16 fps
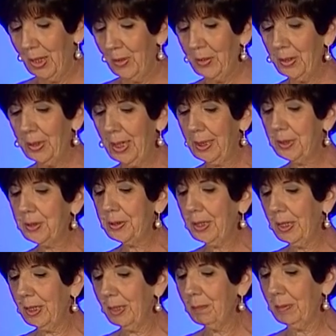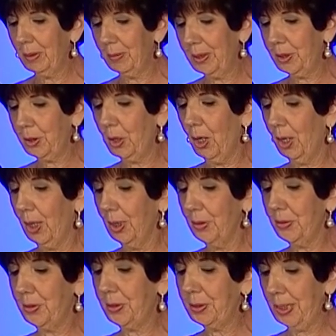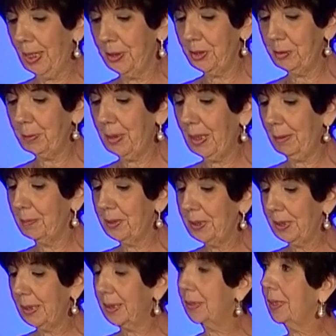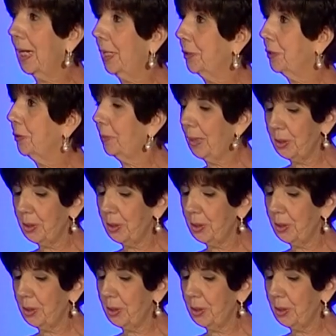The next day, Mary calls and tells me I'm seeing Dr.